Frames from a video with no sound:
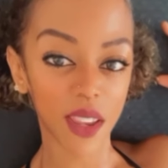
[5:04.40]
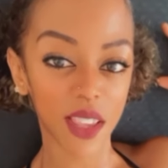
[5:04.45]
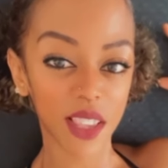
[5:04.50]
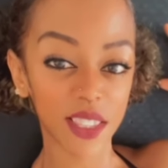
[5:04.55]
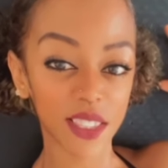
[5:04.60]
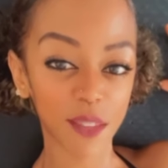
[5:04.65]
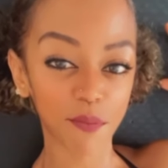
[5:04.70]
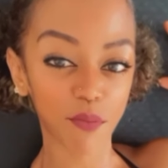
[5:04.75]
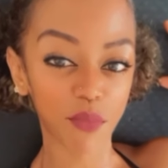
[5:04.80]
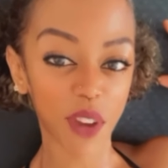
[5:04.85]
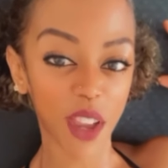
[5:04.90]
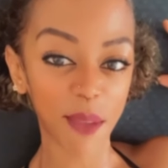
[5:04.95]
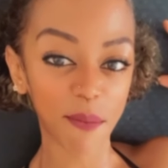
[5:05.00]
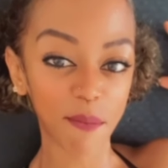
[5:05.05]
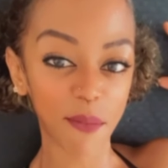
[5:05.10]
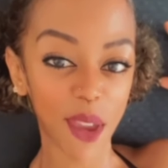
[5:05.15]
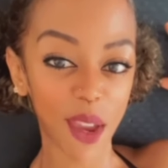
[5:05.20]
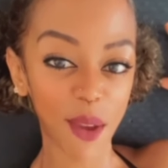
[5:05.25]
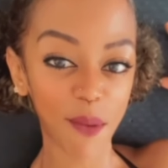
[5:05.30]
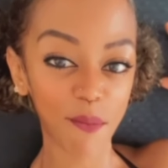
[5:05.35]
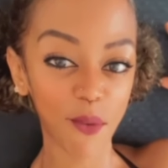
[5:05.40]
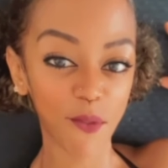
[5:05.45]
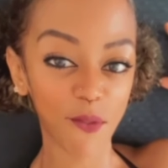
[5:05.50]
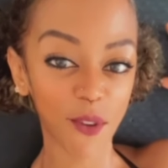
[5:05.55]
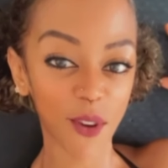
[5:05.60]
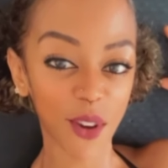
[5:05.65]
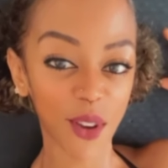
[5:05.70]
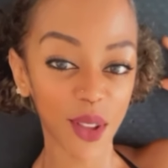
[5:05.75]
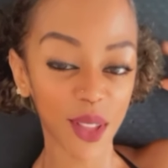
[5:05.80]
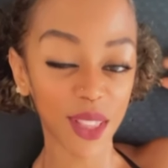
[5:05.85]
is the primary
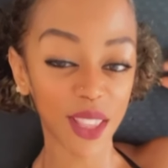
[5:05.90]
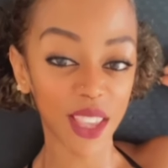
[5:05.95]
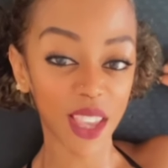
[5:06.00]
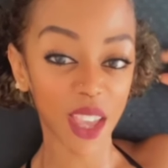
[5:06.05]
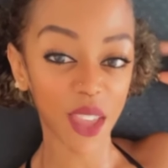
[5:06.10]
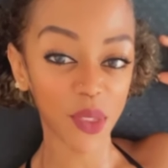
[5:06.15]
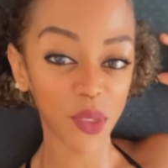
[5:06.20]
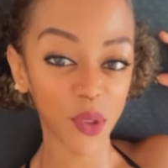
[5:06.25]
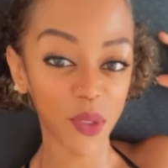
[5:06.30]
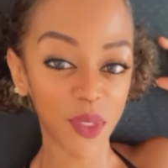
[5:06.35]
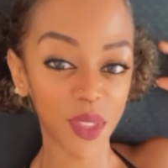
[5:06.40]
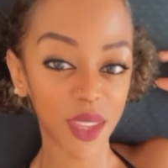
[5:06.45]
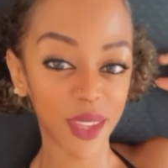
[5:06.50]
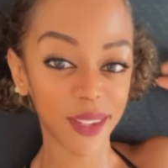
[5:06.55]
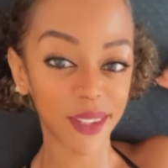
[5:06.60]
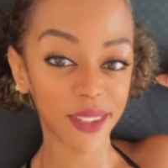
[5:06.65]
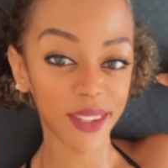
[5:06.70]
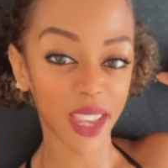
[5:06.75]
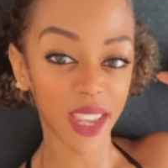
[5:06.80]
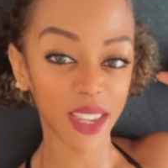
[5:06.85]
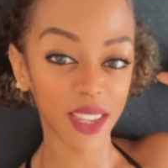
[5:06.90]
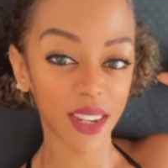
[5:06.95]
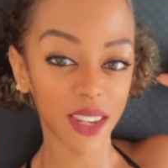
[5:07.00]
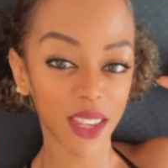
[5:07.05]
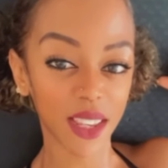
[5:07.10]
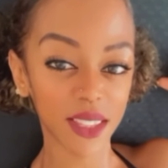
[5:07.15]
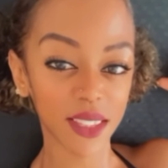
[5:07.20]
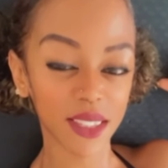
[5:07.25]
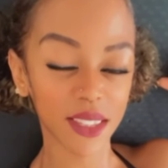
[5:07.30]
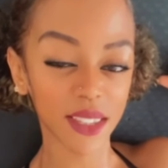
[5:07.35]
mover, the other the
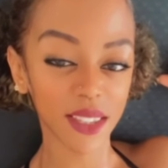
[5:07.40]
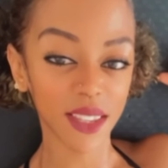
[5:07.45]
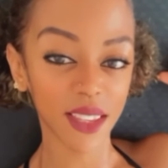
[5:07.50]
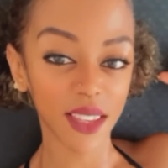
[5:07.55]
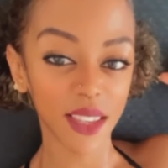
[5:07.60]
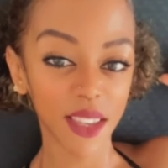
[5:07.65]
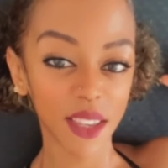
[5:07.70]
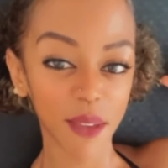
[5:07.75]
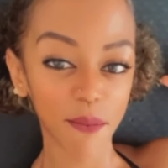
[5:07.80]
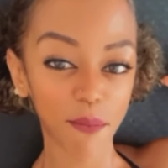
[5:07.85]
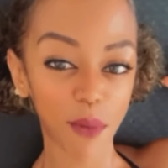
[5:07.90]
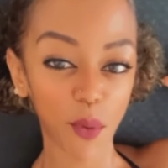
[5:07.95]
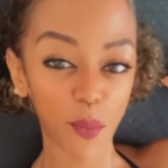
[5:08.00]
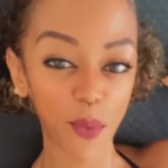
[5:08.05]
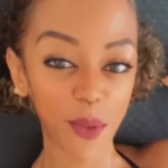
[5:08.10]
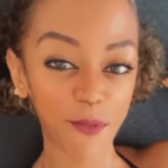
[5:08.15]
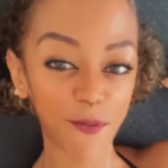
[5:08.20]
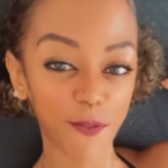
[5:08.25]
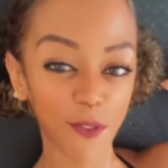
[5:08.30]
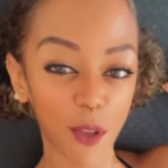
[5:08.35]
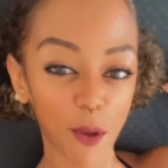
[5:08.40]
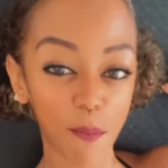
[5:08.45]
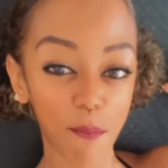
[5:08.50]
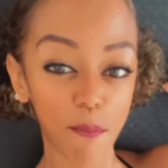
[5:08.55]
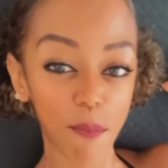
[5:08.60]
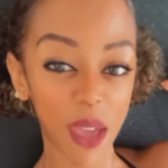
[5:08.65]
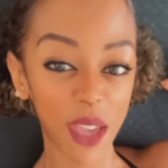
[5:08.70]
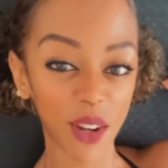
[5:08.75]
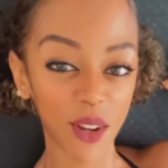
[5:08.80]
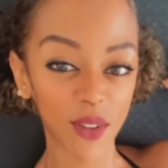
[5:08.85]
antagonist, but we flow
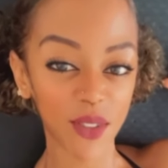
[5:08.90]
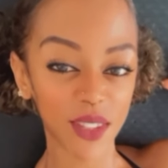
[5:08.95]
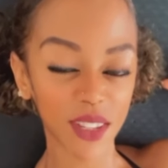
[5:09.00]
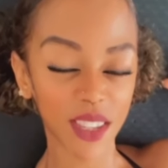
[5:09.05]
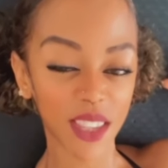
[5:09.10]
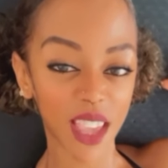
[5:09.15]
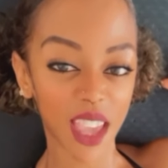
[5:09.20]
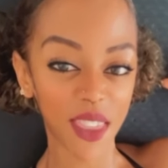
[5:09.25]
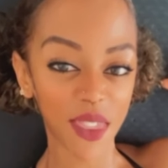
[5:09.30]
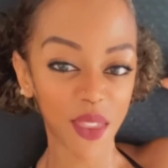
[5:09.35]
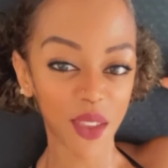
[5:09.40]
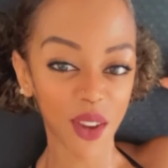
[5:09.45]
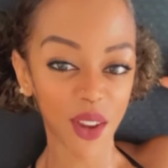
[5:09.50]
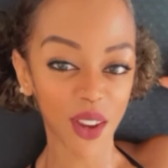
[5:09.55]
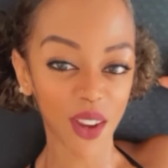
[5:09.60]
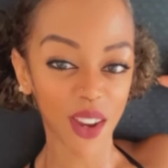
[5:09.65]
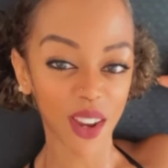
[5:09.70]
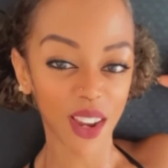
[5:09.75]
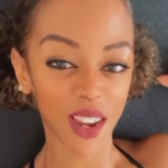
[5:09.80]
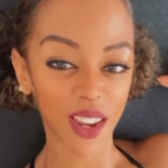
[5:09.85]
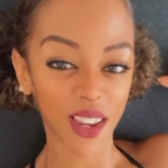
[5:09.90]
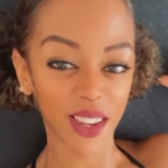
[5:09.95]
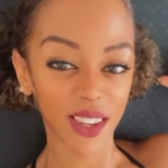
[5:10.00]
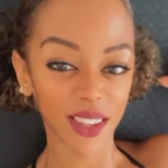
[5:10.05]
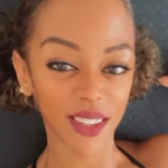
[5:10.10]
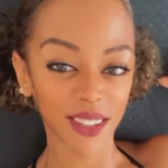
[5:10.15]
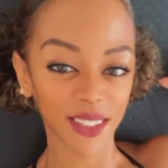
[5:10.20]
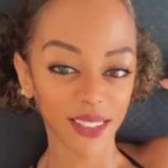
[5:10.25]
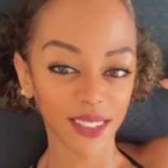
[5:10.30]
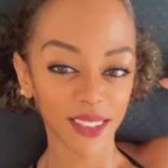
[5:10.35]
better together.
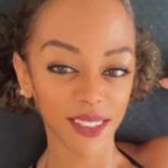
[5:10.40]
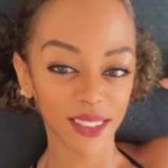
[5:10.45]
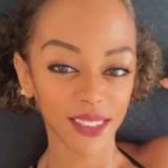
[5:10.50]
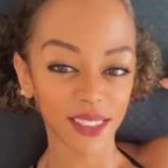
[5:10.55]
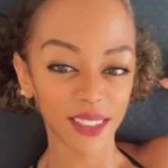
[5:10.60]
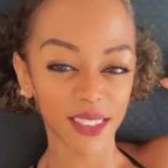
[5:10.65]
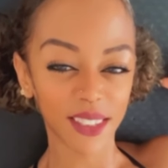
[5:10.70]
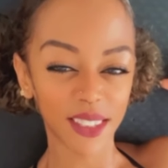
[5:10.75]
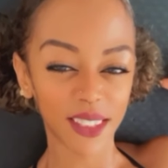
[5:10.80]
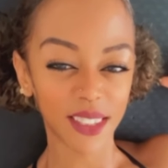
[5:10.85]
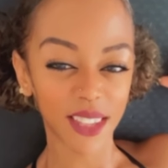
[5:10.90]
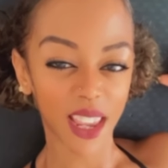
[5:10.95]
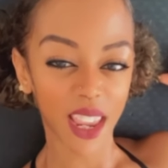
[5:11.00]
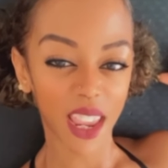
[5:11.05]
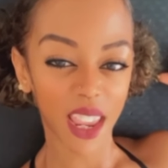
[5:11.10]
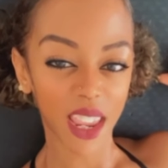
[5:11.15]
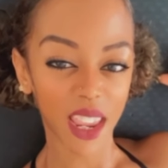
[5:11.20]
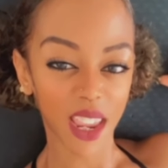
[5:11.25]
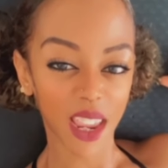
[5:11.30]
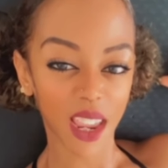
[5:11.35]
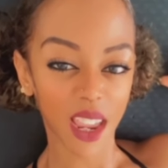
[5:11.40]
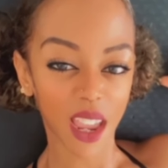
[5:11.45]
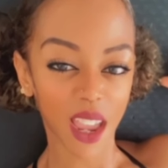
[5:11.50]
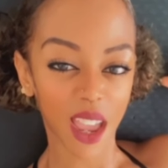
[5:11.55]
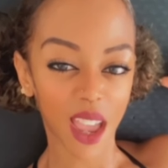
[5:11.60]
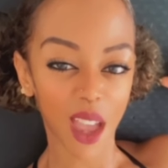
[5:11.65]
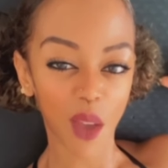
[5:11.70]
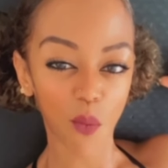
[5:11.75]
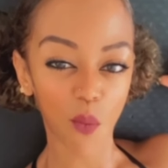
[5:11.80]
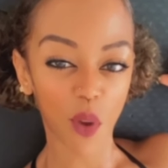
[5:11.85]
Today,
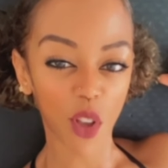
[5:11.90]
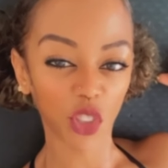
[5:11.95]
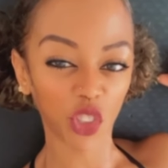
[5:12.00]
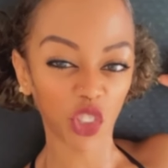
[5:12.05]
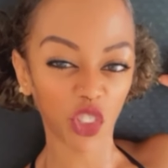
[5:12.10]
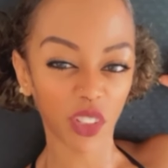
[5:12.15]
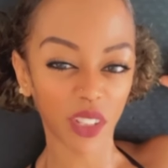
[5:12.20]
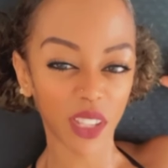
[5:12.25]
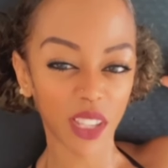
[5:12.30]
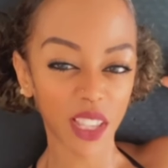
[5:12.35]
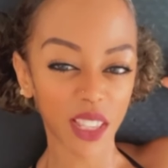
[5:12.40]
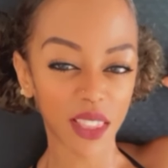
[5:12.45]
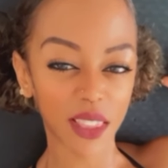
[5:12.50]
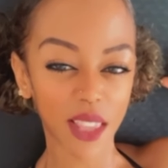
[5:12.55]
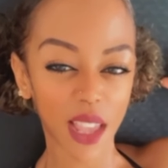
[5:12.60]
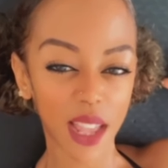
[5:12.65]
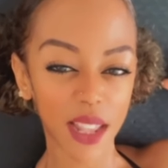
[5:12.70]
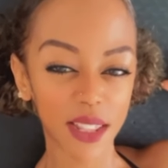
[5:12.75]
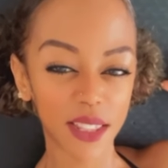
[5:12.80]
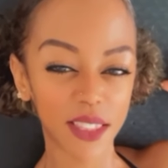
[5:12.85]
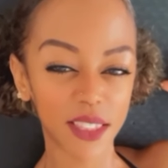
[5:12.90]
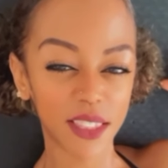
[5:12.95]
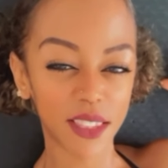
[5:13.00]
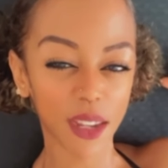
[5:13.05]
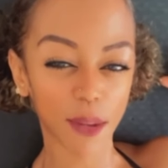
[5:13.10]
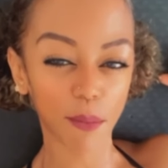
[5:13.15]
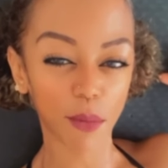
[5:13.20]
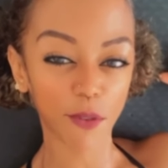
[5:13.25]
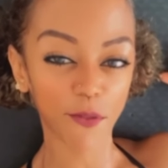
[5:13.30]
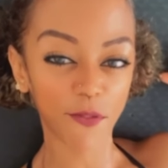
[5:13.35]
I want you to get that
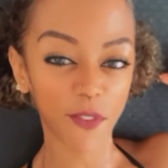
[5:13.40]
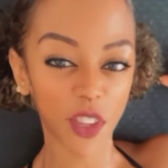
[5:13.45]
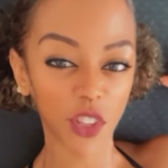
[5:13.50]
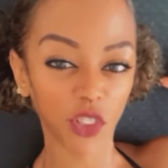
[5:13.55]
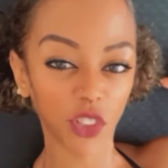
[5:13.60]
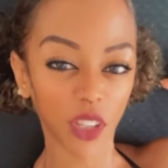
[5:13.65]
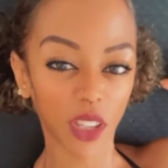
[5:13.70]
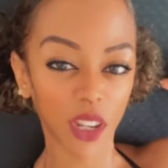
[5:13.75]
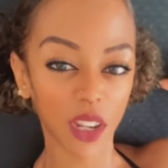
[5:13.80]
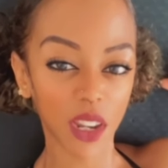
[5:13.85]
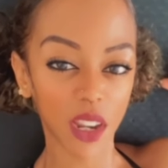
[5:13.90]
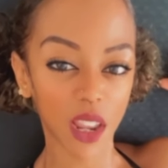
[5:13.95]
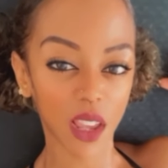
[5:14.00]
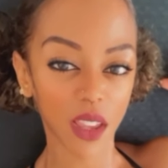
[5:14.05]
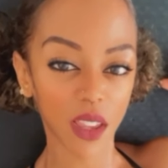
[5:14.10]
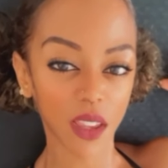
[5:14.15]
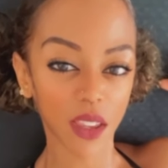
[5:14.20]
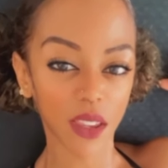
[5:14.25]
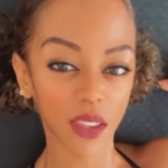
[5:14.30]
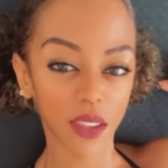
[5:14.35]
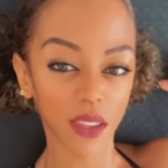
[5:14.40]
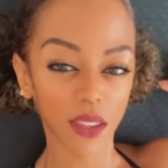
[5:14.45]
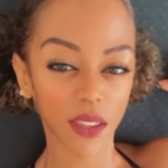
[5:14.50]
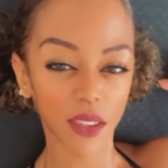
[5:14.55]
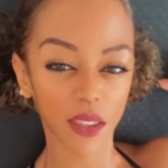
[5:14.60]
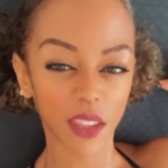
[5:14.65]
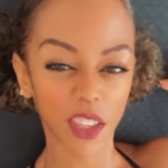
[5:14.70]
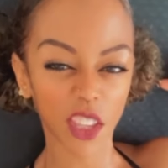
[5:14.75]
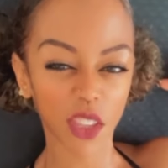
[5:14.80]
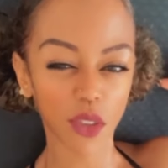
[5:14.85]
double vision
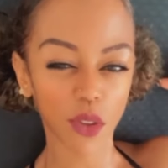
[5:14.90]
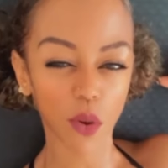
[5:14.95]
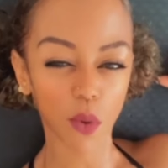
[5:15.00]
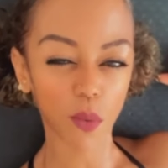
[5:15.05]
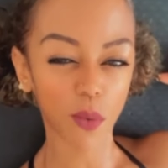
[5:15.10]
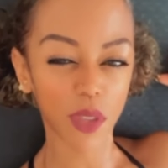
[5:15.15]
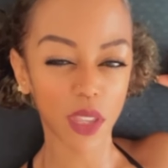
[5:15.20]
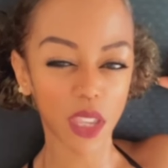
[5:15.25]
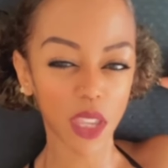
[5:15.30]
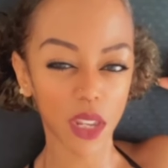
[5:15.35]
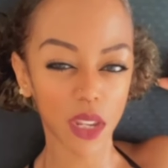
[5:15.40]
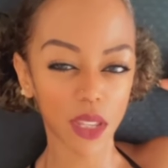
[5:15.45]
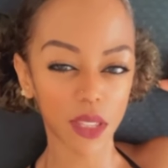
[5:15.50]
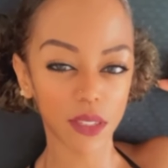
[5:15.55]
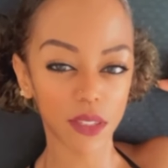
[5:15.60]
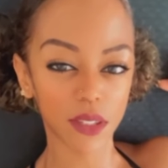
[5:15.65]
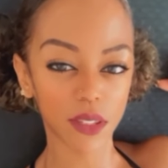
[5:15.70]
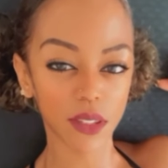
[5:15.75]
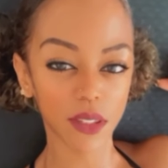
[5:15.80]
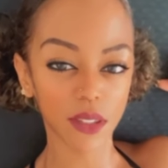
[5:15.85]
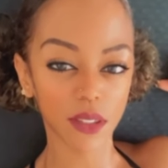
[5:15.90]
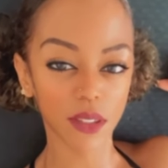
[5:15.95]
and go get it.